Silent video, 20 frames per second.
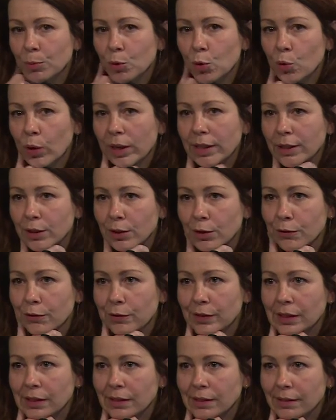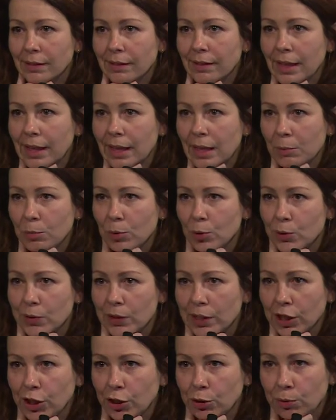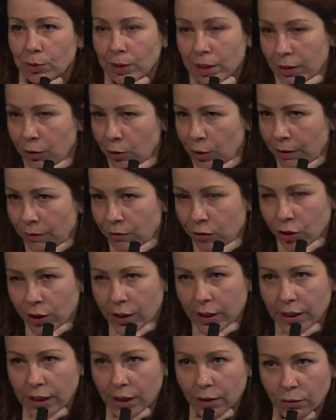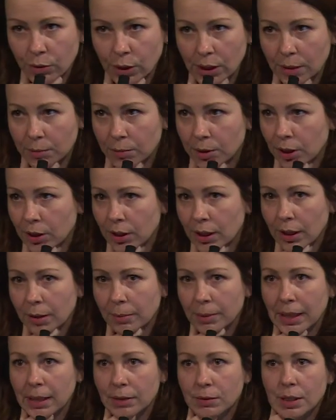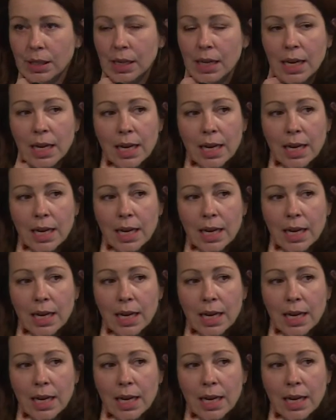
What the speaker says: quite convinced that I'm losing you and you have no idea of what I'm talking about.